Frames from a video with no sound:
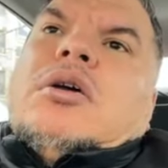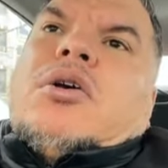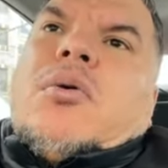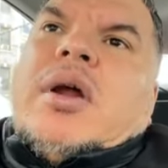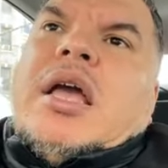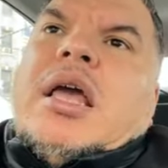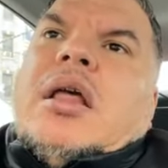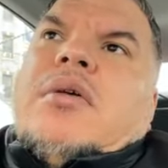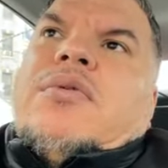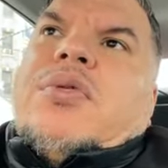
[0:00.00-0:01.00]

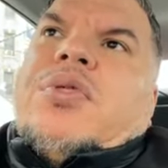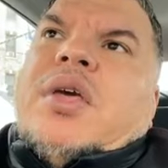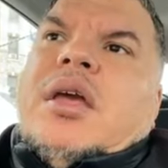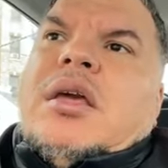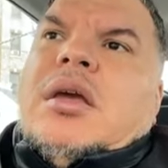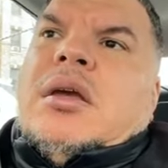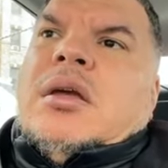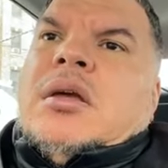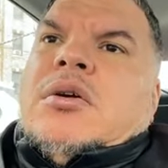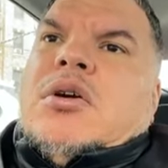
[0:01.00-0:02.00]
creative thinking
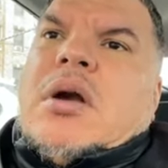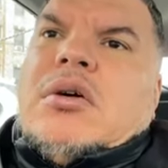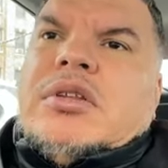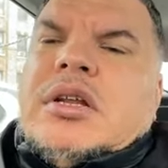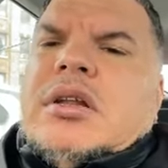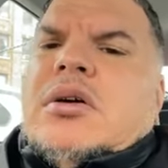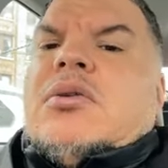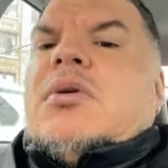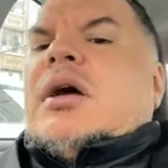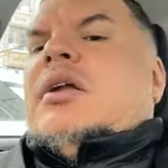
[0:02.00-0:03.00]
grounded in the
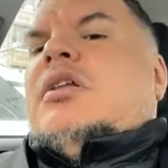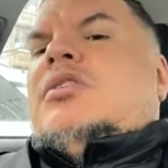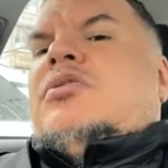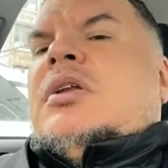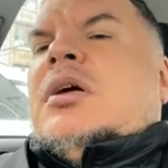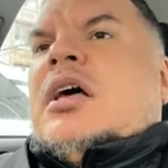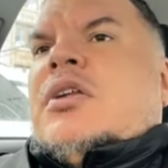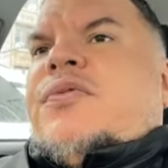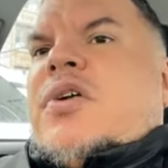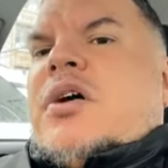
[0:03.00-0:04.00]
Quran and the Sunnah
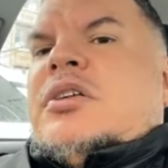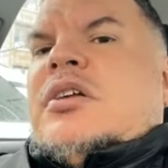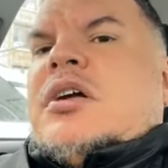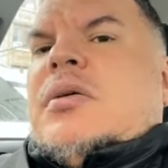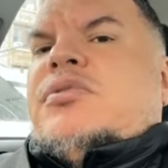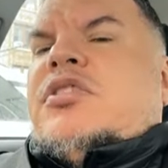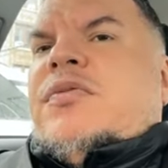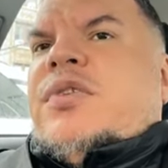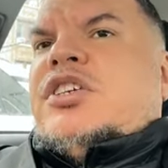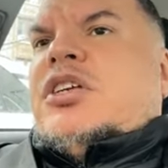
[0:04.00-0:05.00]
as far as it comes
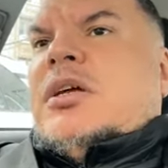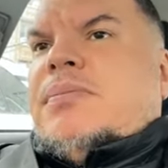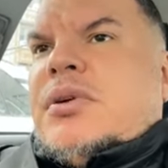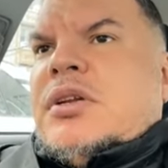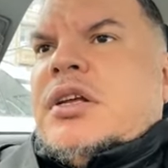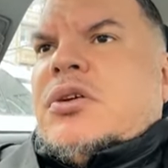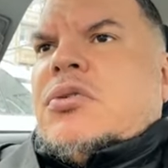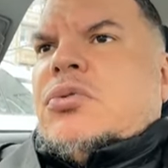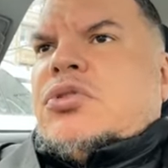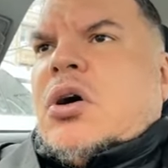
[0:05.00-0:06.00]
to vision and
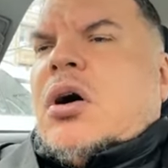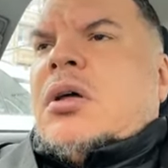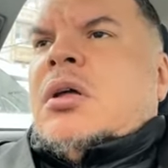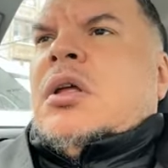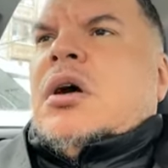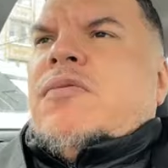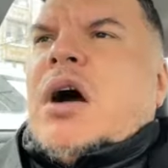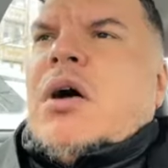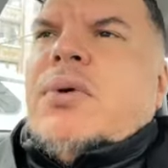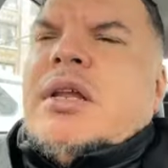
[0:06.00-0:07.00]
political thought of
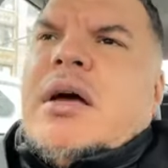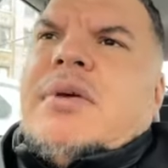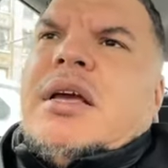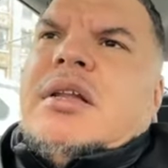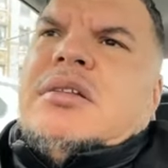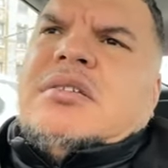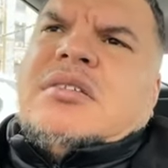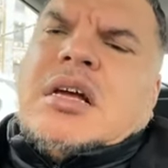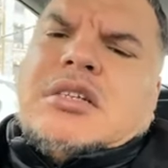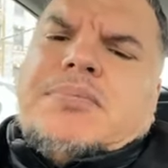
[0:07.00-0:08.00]
how we navigate in this
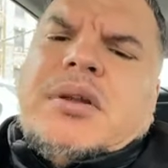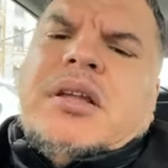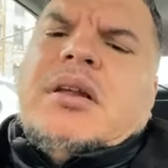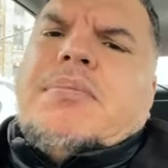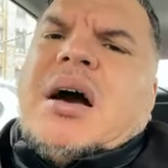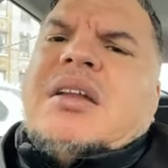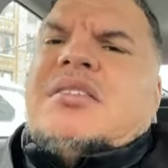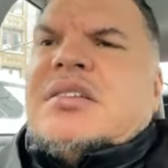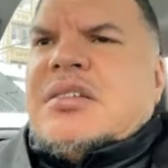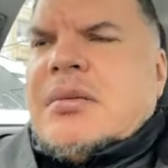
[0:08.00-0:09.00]
society.
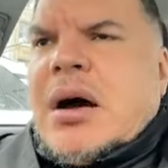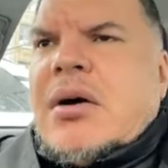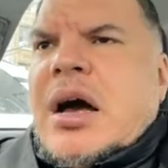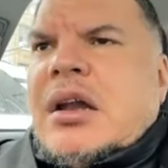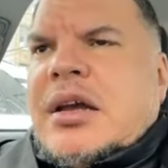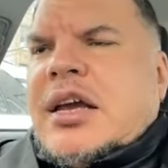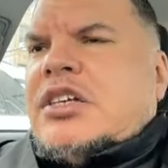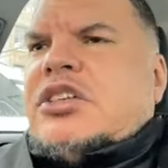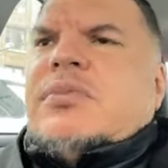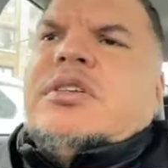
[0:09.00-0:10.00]
Politics is about
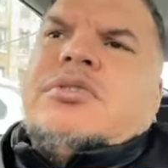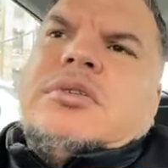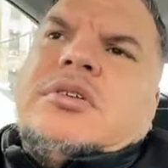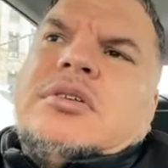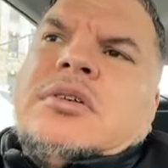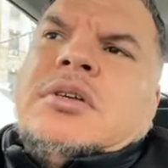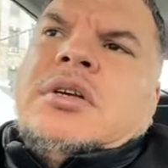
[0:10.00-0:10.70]
allocation of resources.